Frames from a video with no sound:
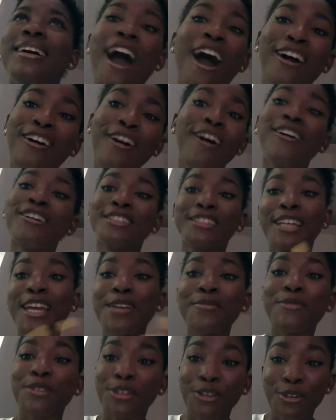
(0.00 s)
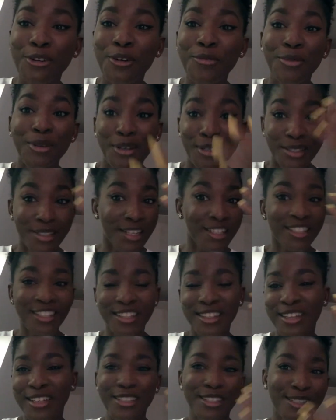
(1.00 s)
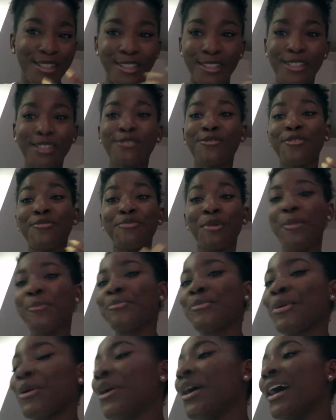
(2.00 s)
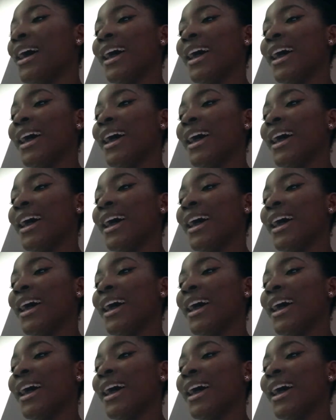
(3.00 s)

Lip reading: I can't name a lot because that's the things that I just remember.